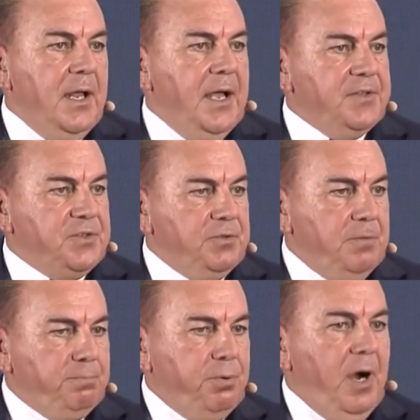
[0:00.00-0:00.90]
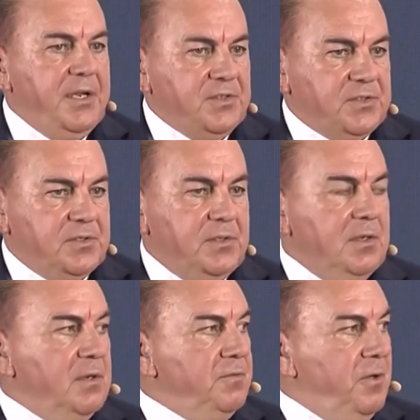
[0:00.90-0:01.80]
And so the price
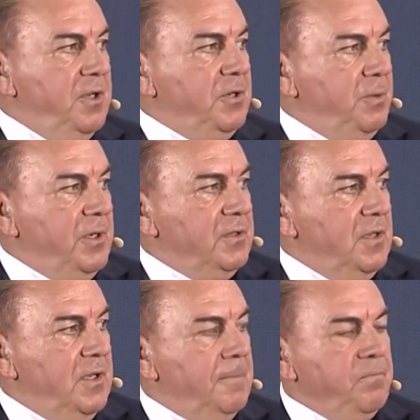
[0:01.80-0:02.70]
for liquidity